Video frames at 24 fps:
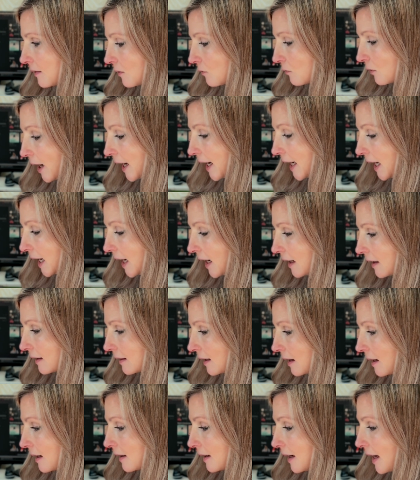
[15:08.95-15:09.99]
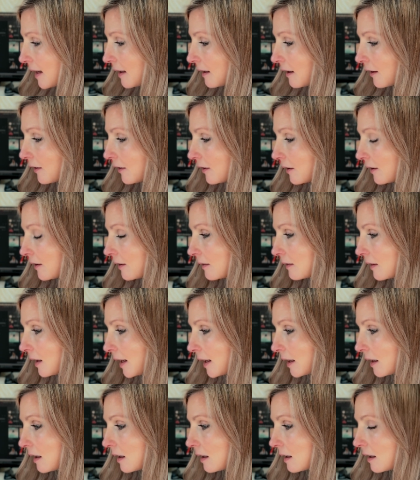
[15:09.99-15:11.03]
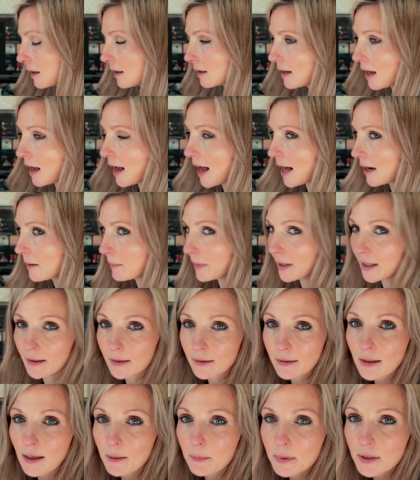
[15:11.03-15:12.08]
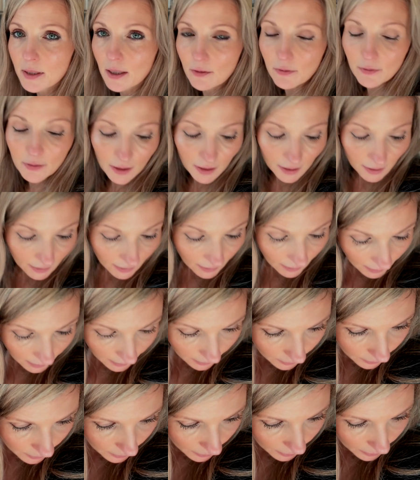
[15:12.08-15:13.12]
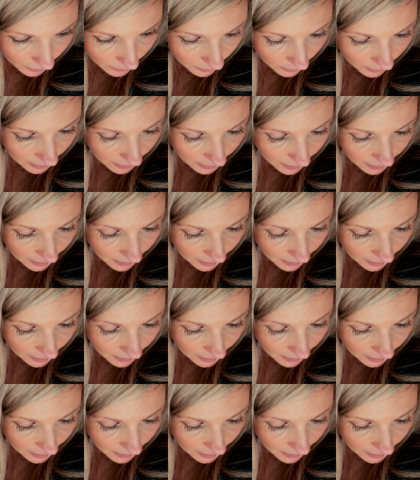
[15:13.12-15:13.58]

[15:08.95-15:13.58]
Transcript: writing done and other like admin type stuff that I need to do.